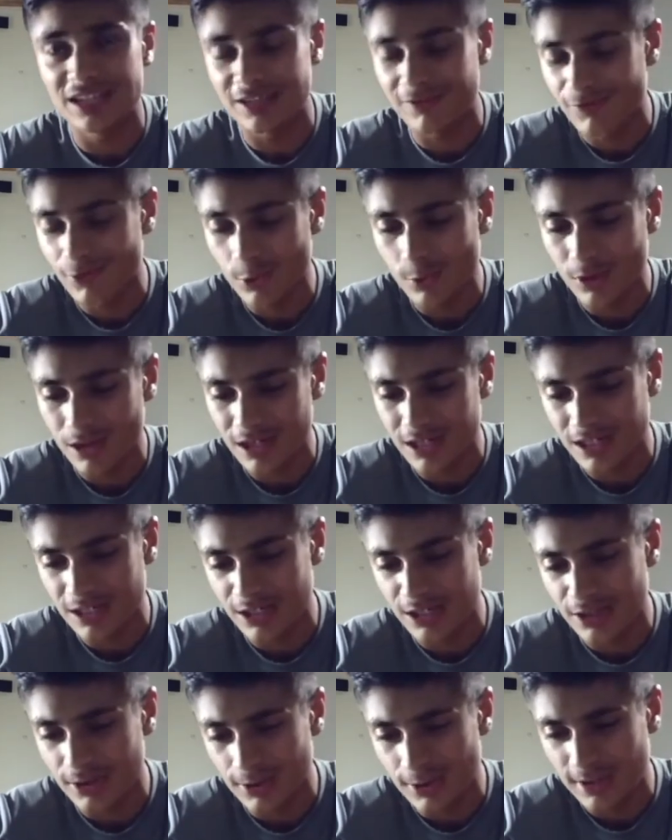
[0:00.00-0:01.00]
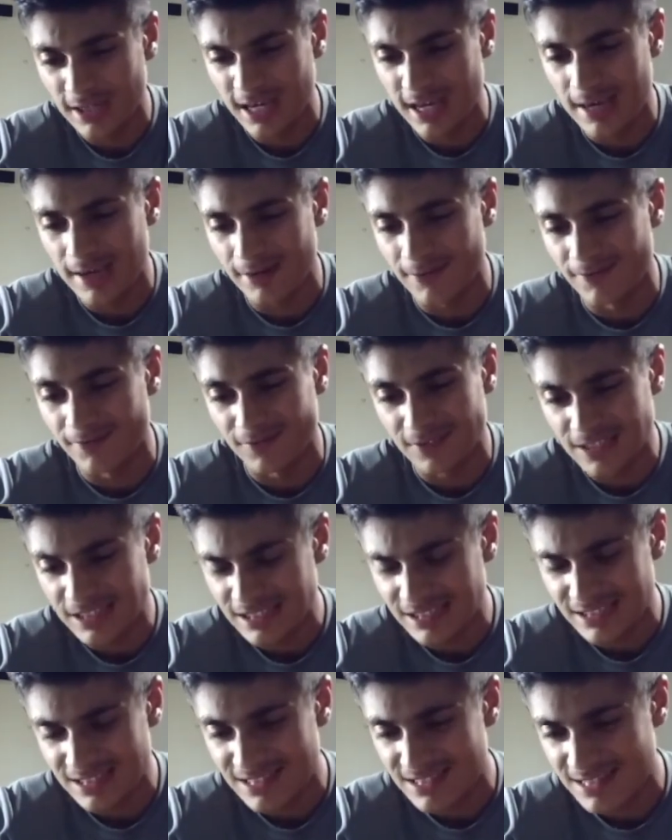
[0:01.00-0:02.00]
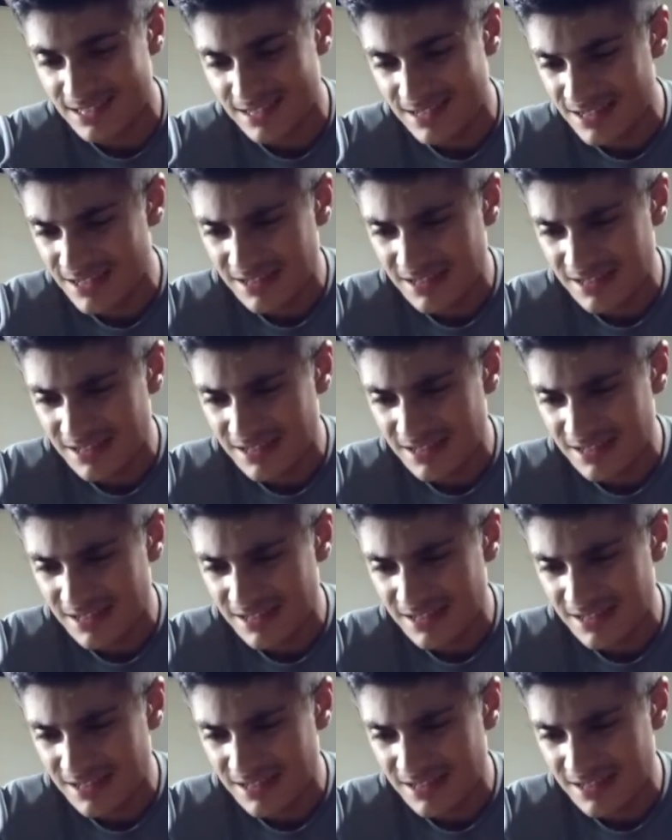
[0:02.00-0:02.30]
if you were going to look at Venus,